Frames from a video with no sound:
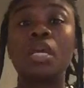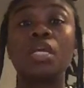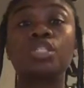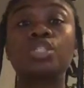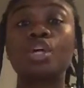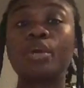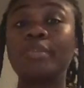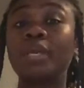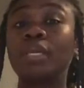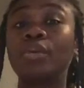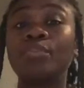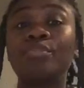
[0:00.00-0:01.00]
and start
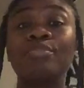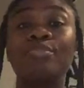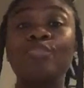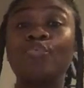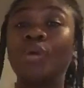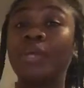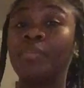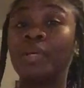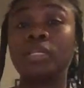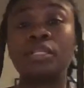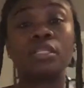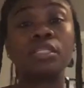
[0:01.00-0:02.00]
making way
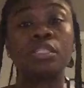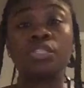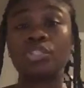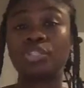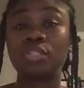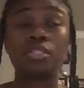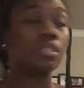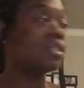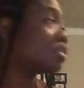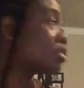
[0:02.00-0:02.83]
better decisions.